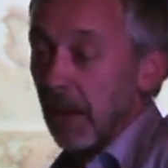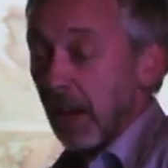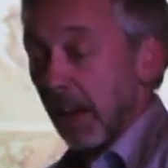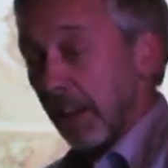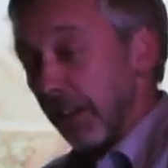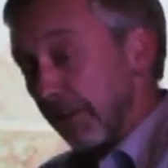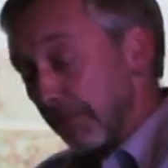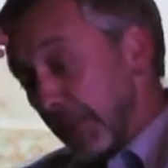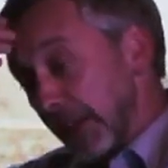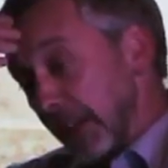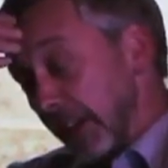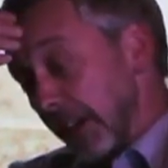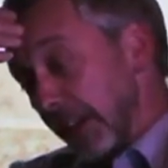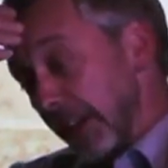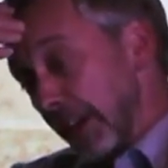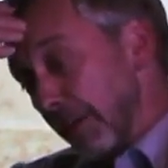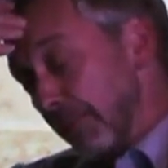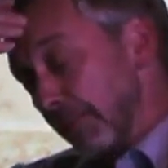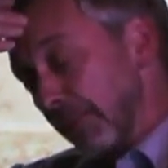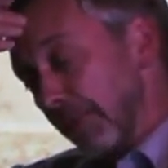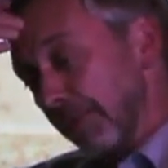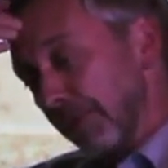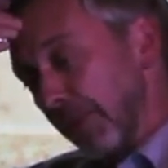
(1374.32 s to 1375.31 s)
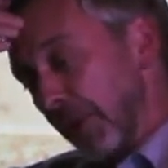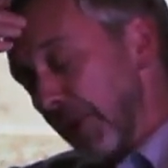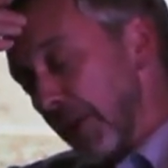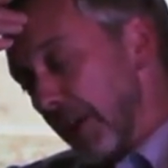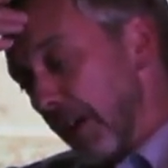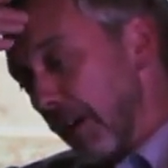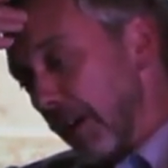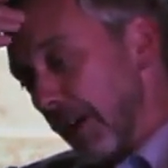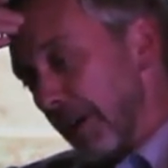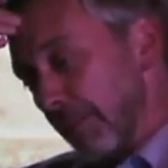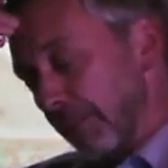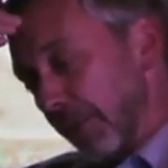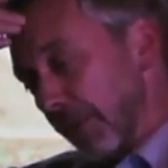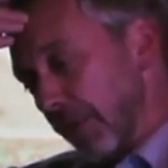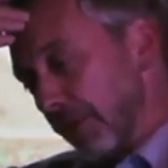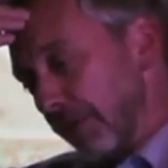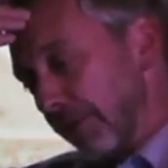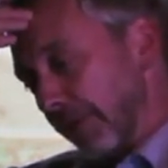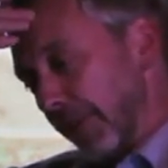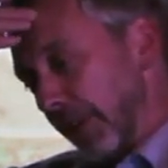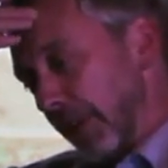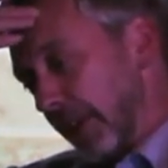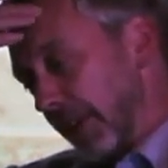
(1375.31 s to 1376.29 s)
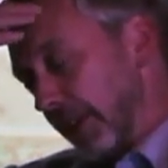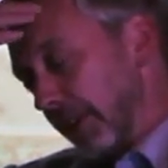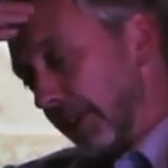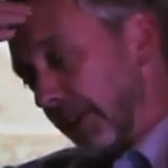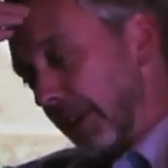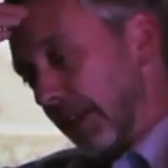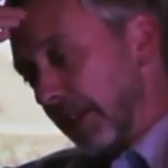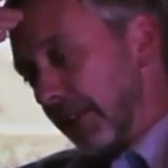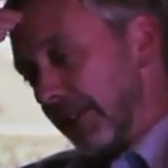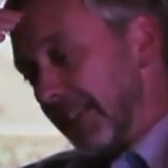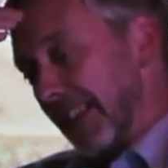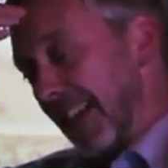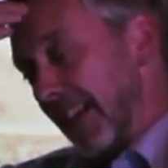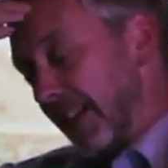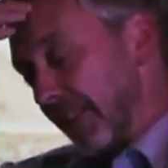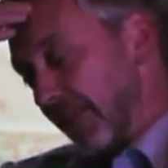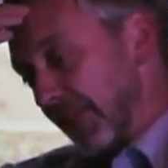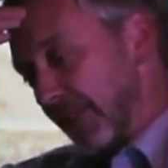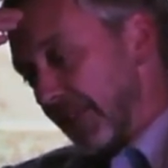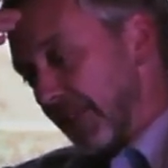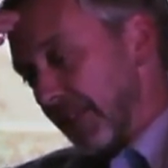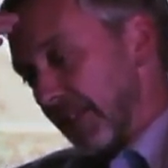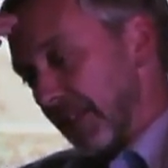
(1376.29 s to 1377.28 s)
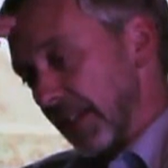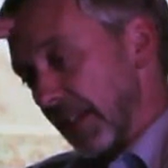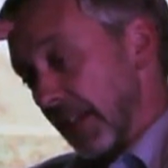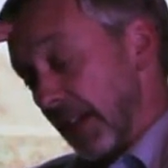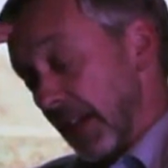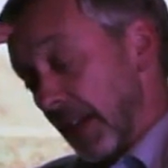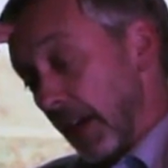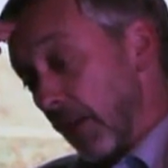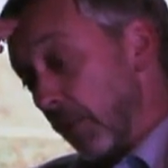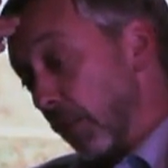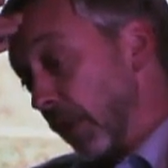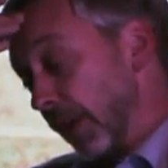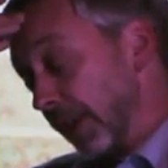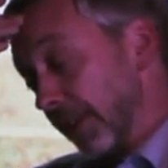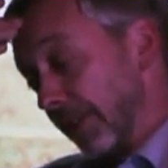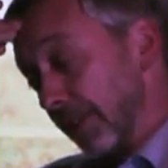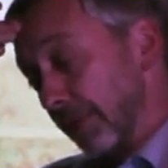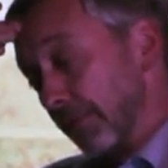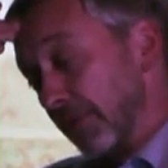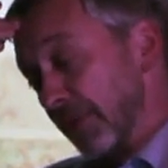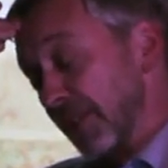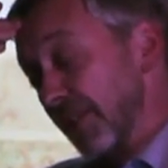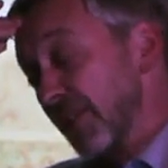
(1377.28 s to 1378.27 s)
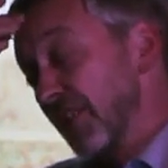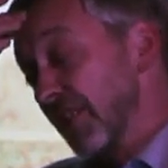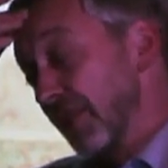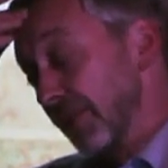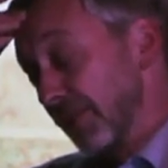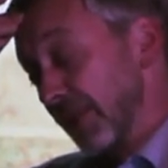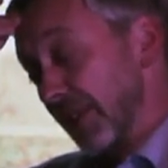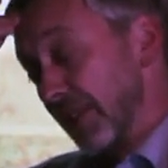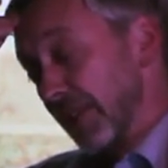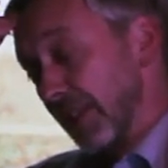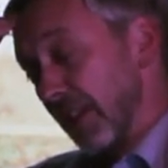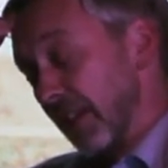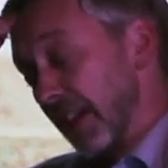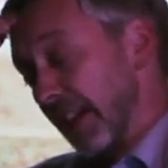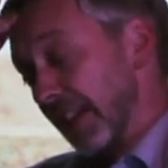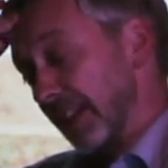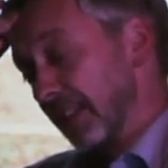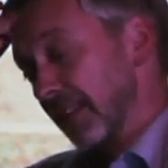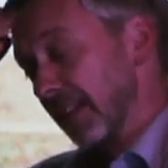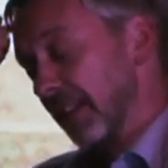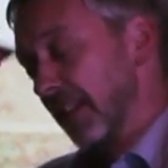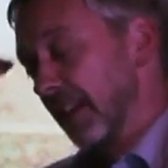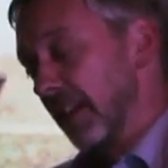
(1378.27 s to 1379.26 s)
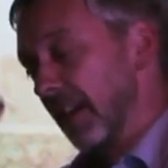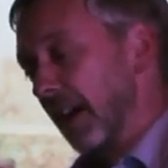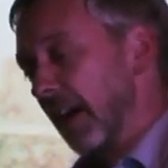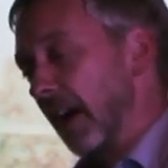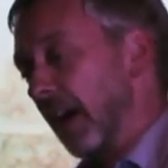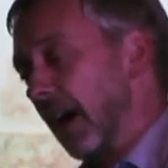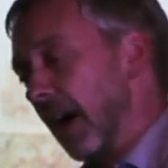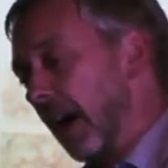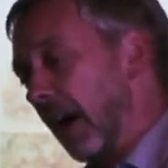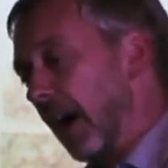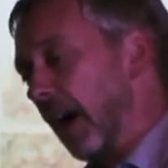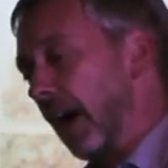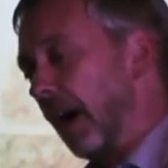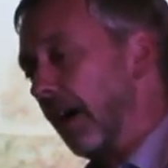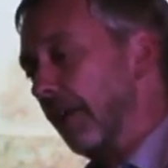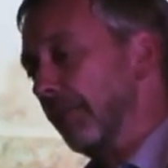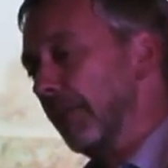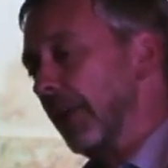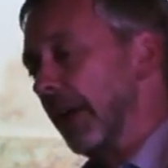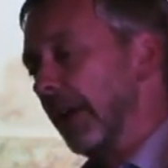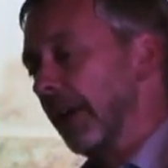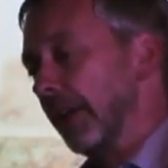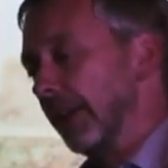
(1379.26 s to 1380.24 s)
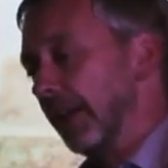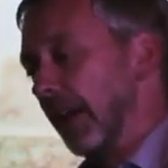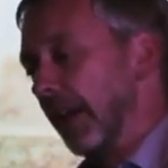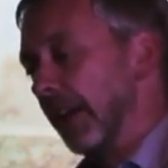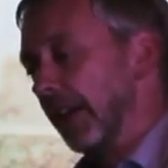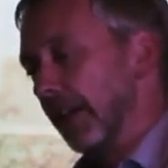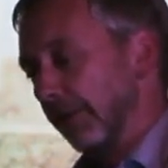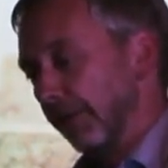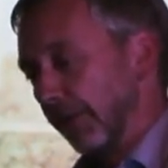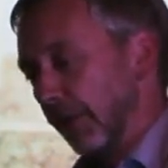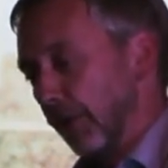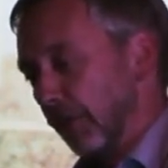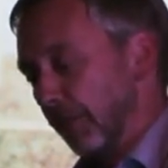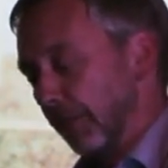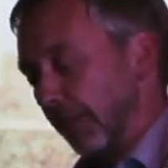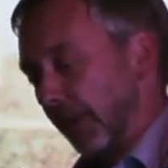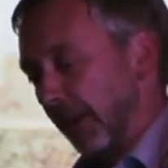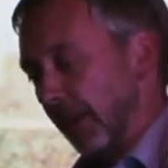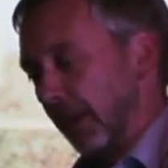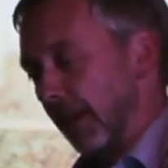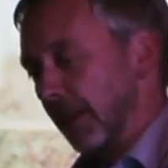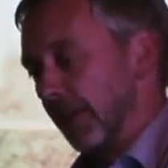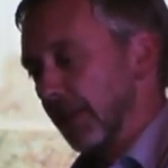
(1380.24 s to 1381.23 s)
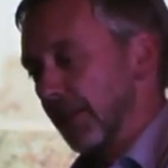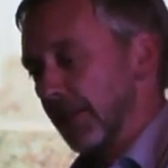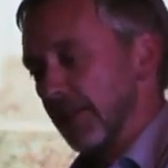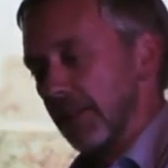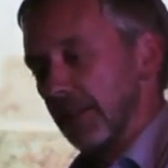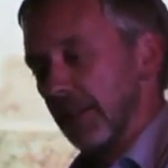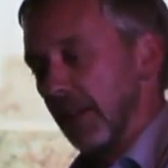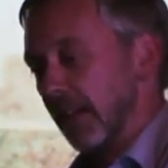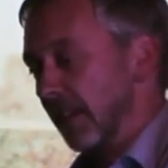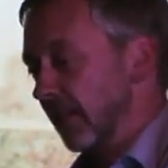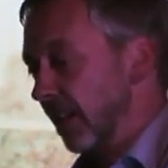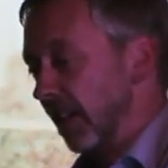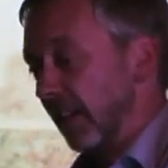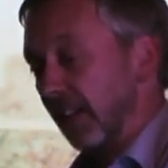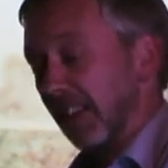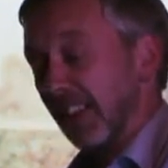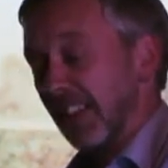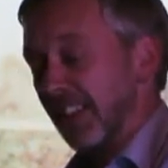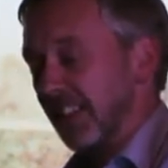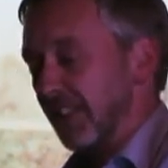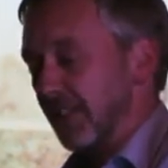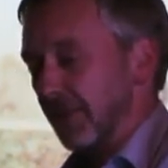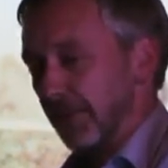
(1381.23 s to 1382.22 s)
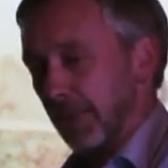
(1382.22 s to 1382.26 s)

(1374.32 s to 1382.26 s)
There have been a number of very high-profile deaths. One of them was a suicide in NFL players in their late